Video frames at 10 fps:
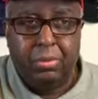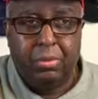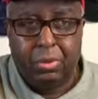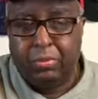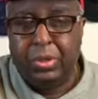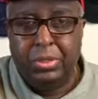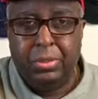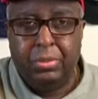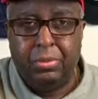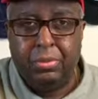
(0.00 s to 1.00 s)
or the
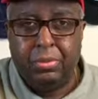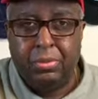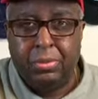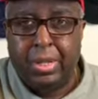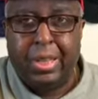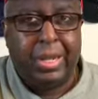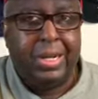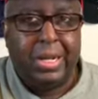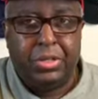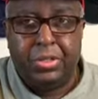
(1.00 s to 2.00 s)
freezer. They like it
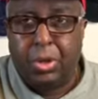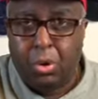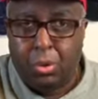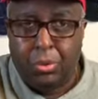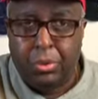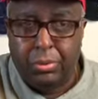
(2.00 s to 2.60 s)
nice and cold.